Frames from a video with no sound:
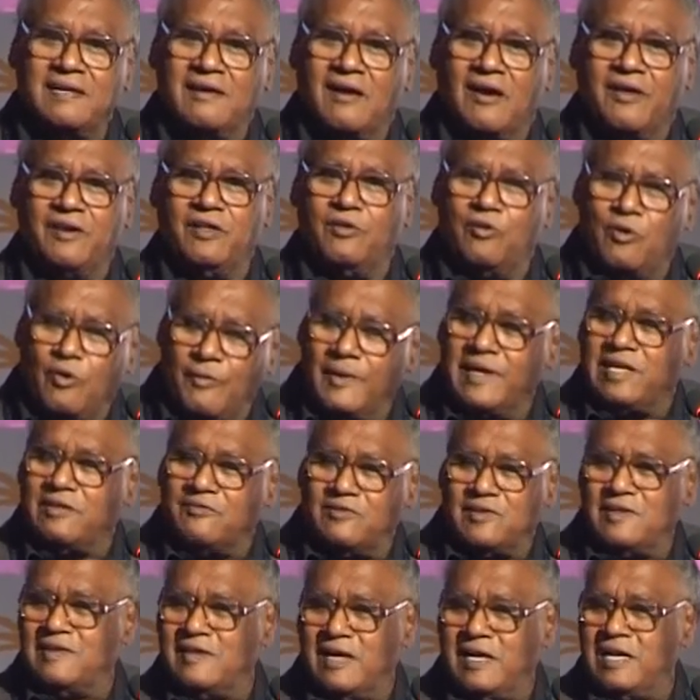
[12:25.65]
or
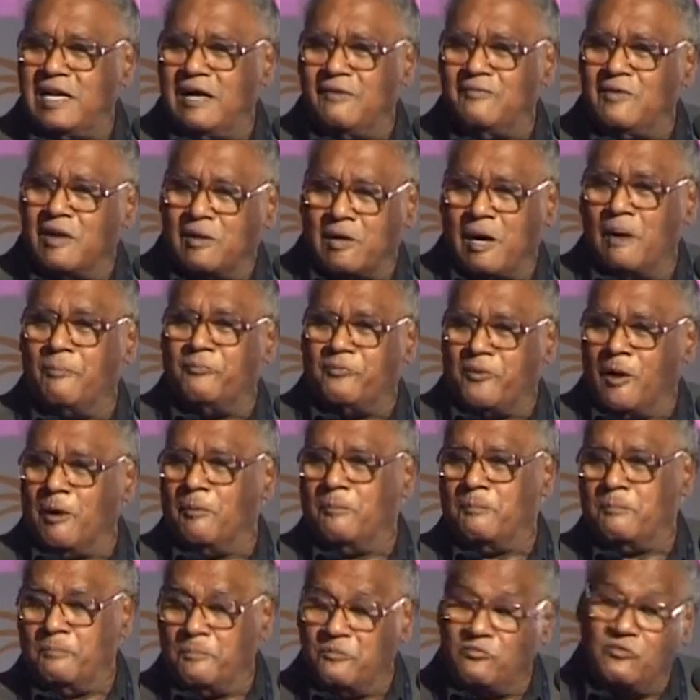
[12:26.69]
innovative things in India will come
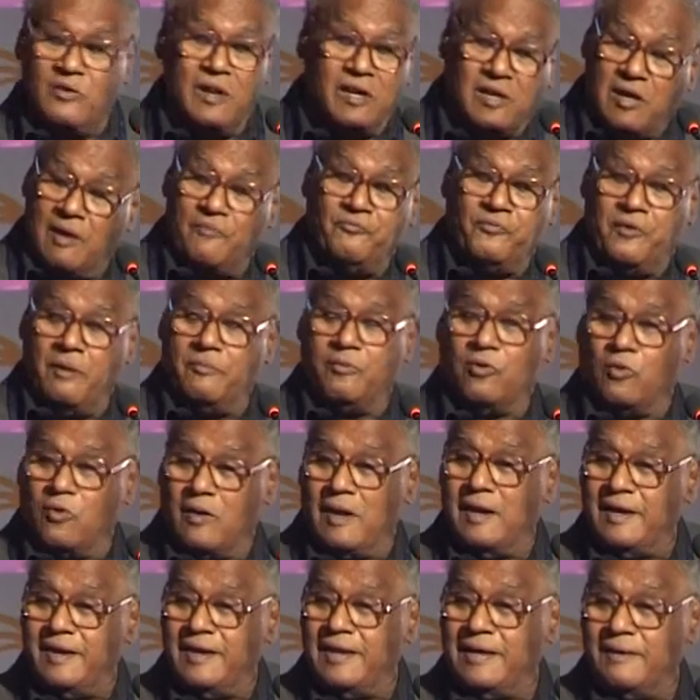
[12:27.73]
from
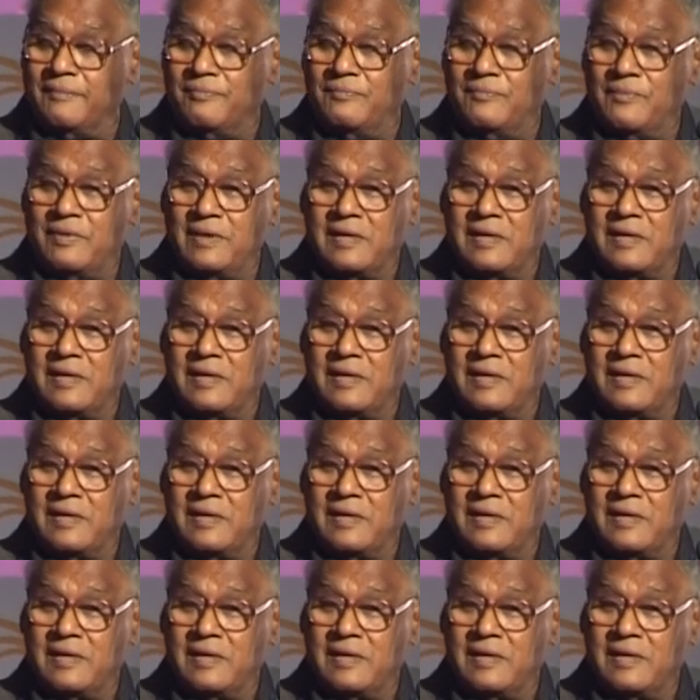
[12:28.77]
rural India.